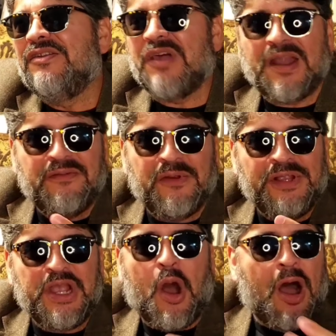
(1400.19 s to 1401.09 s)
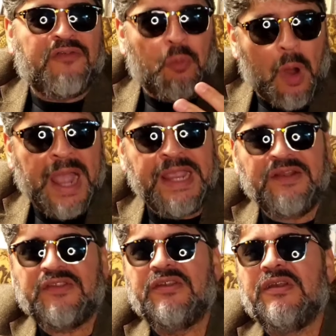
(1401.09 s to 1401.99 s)
It's a lot of really
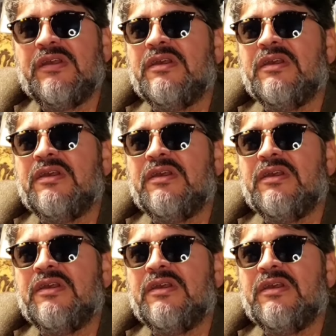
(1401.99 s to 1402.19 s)
off-white.